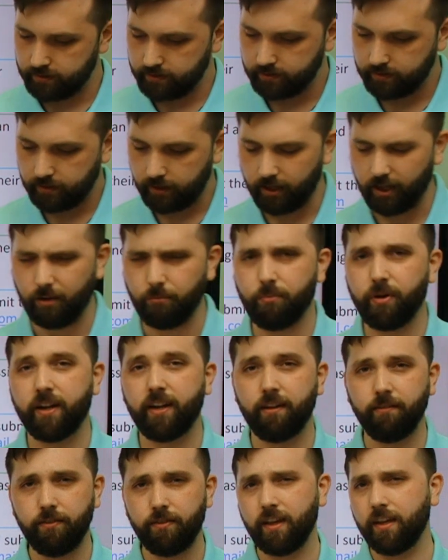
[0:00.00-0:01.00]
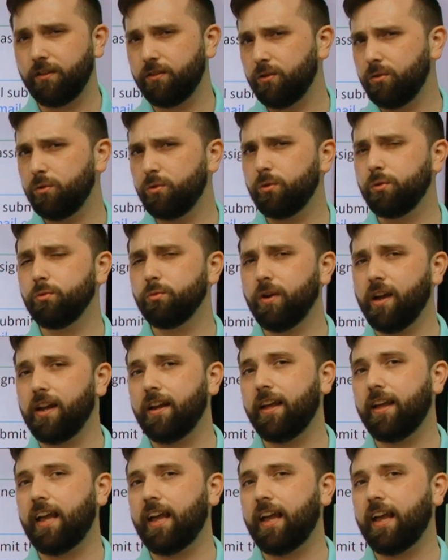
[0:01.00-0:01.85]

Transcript: But if they do write a